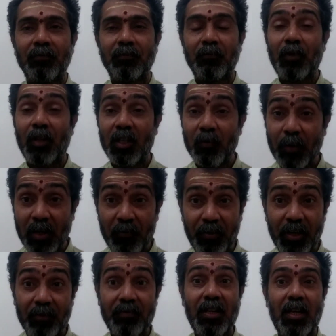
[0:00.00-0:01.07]
for the
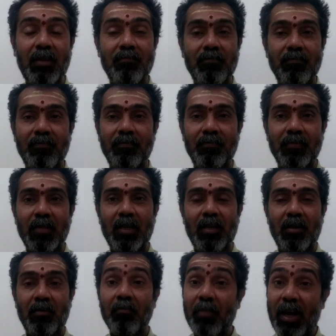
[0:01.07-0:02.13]
welfare of the
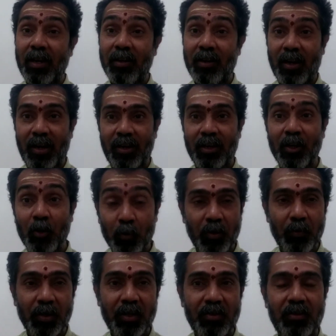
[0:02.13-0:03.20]
mankind and
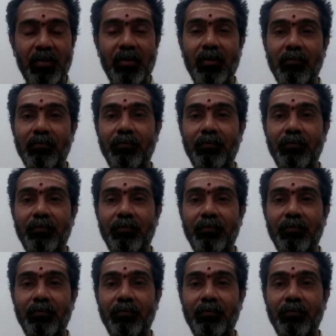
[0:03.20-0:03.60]
universe